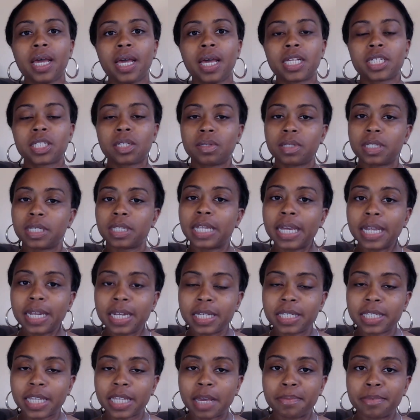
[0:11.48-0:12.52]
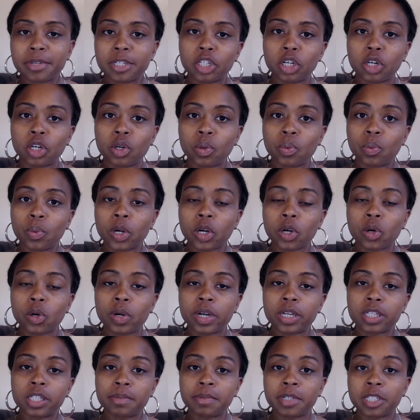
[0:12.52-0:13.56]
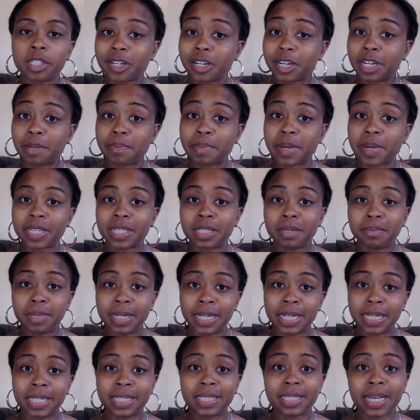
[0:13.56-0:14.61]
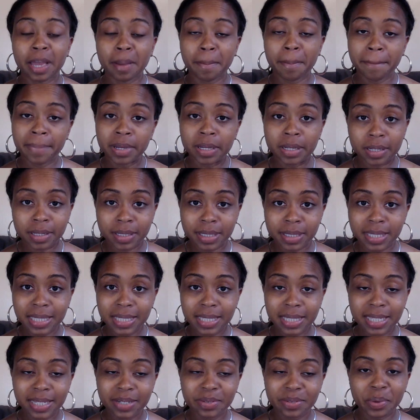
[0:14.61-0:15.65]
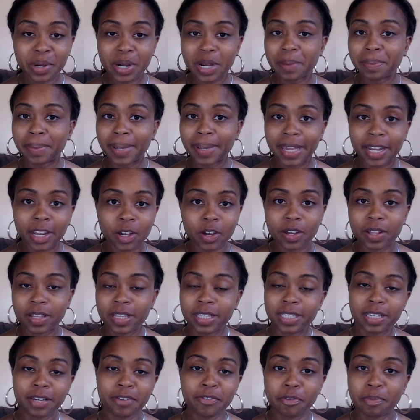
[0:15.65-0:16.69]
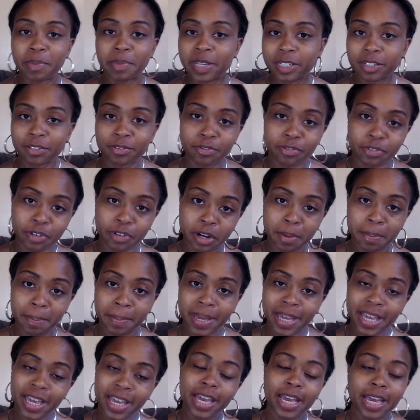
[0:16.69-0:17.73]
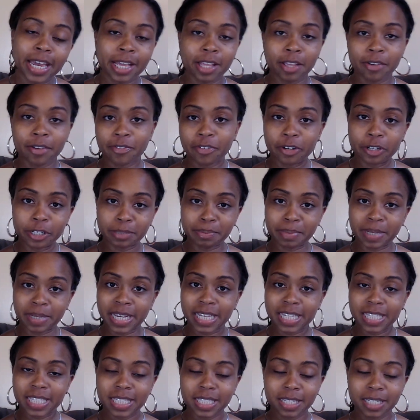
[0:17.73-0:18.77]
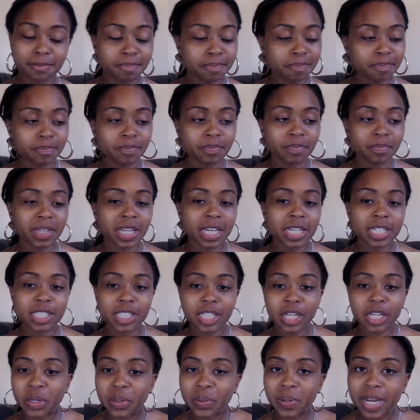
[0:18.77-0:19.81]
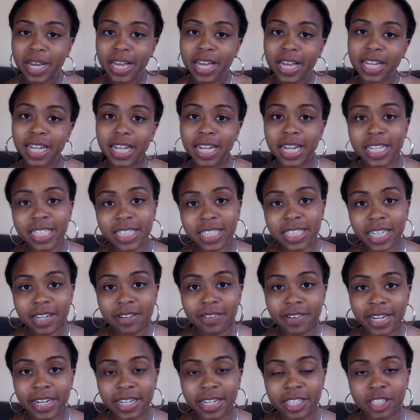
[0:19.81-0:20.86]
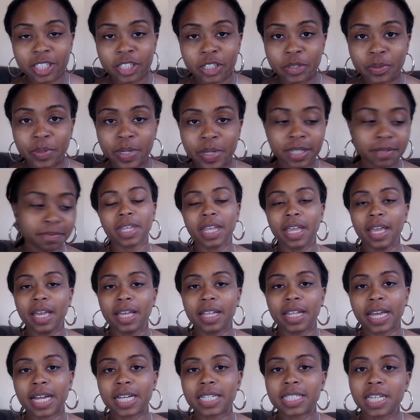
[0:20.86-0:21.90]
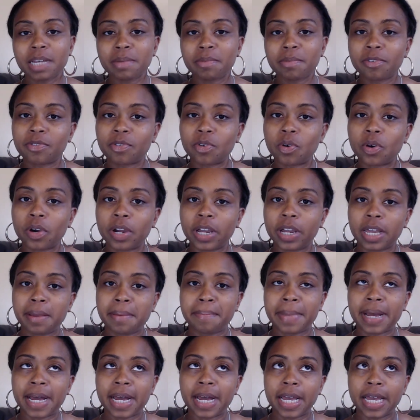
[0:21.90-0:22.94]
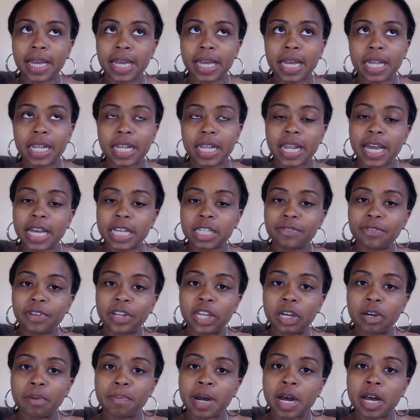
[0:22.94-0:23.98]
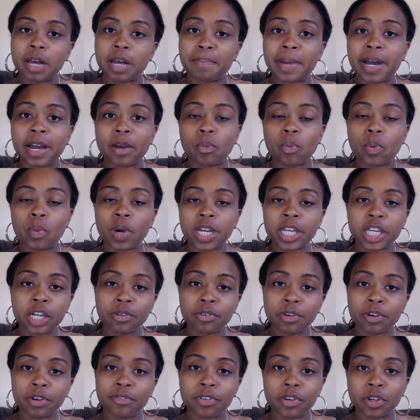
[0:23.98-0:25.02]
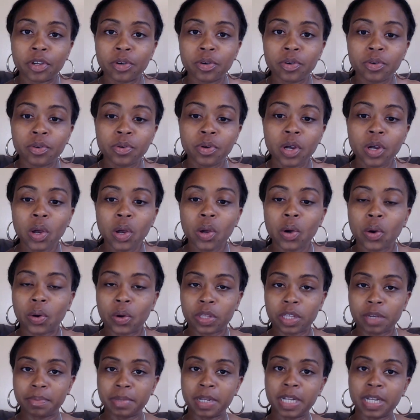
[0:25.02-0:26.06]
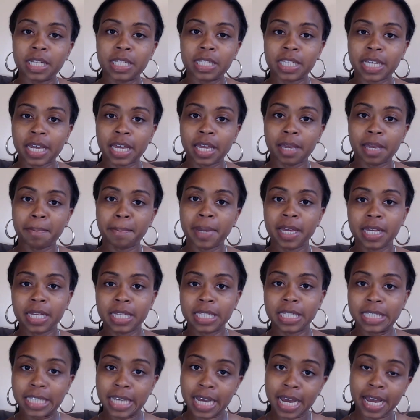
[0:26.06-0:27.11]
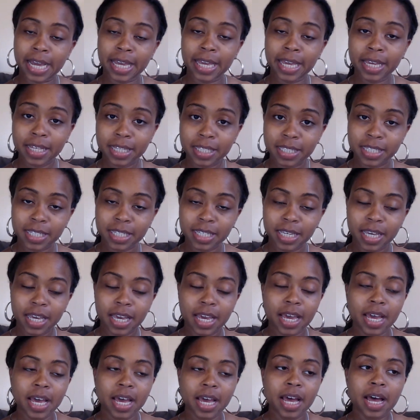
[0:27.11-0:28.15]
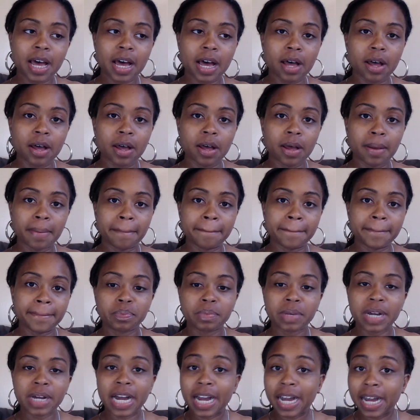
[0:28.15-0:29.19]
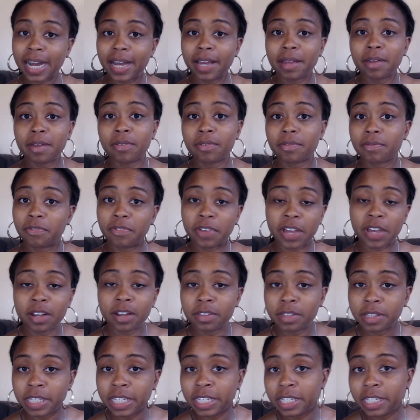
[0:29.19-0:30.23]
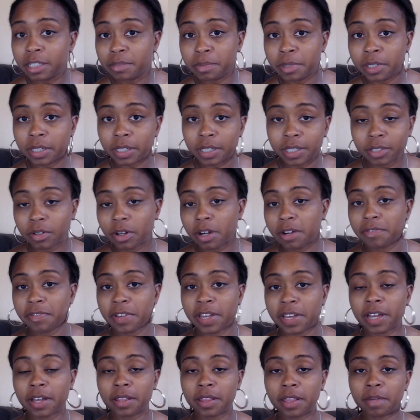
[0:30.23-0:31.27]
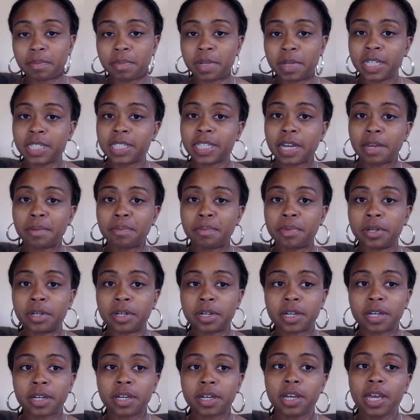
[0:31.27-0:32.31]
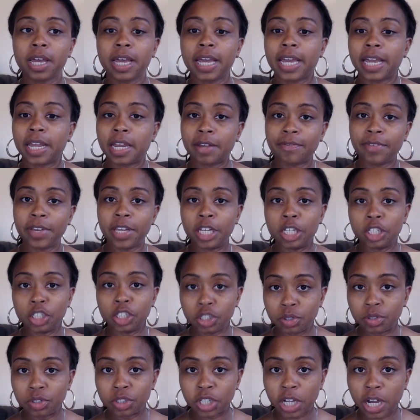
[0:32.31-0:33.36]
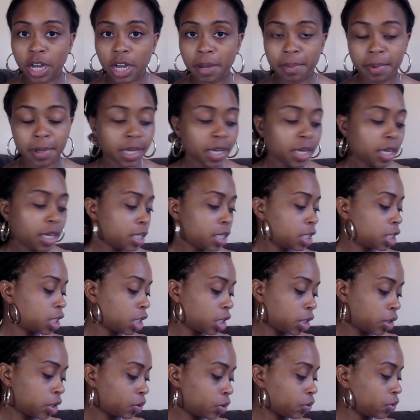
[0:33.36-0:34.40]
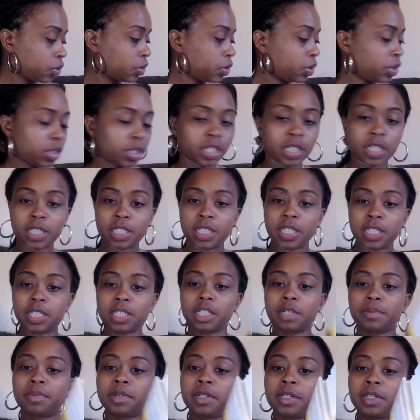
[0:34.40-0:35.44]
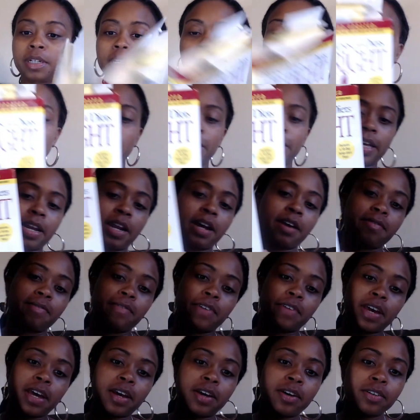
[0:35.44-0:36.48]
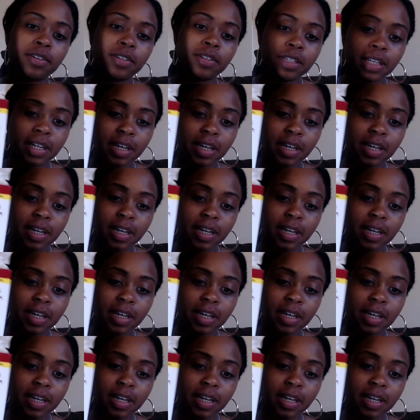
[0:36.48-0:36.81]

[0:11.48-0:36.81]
So today in this episode, we're going to be talking about the blood type books, where I'm getting all this information from in the first place. So let's get right into it. Like I said before in my last video about my 1 year review on the blood type diet, I found these books, or I found the blood type book in a vegan juice shop. So this is the book that I found.